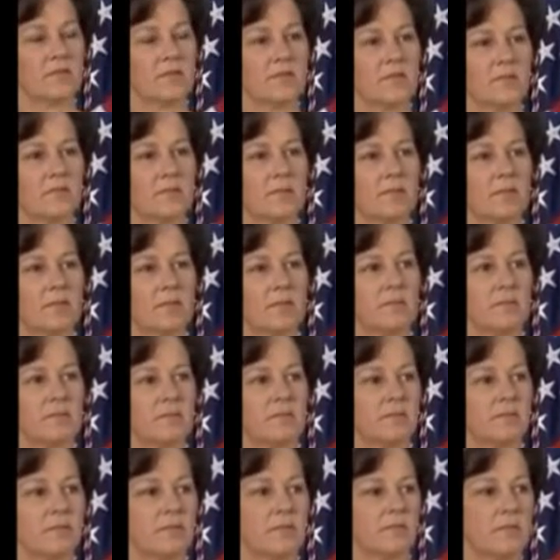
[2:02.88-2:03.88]

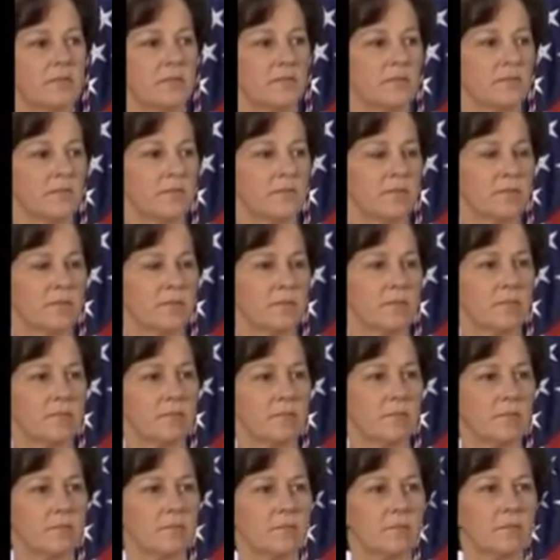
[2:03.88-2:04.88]

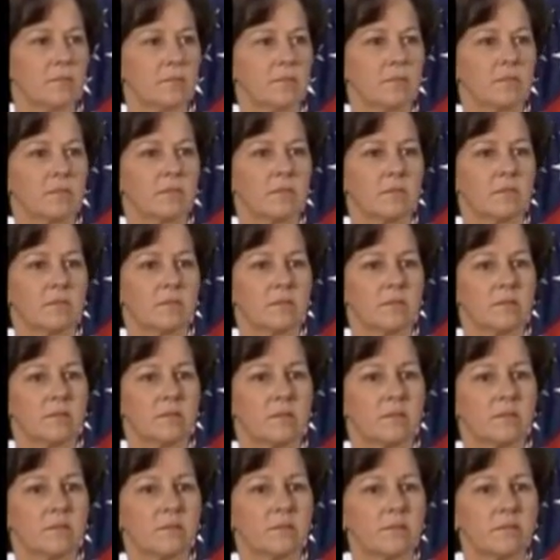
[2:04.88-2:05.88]

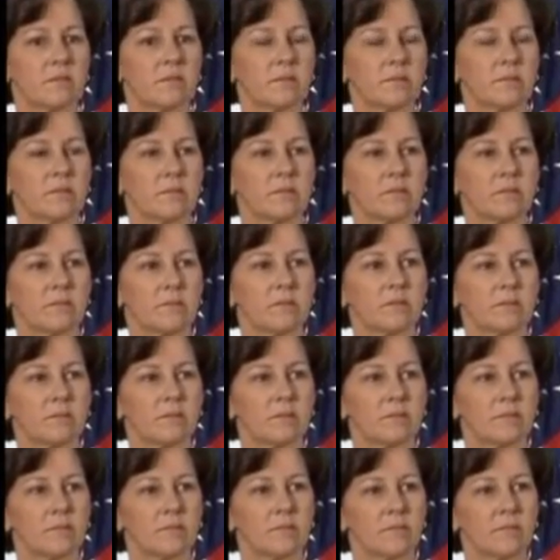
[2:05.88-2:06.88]

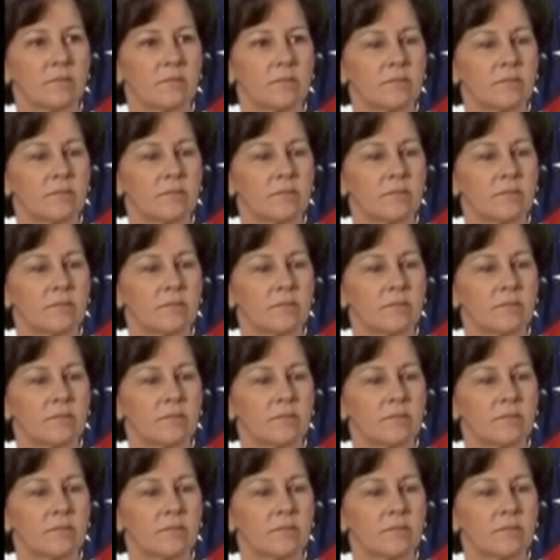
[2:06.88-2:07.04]
[no speech]